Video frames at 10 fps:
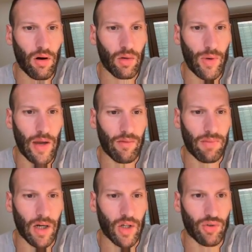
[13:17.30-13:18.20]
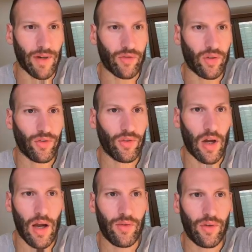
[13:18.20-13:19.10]
We have a bunch of
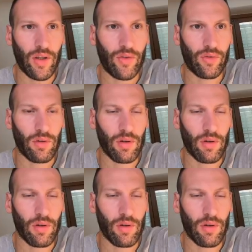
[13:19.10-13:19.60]
exercises,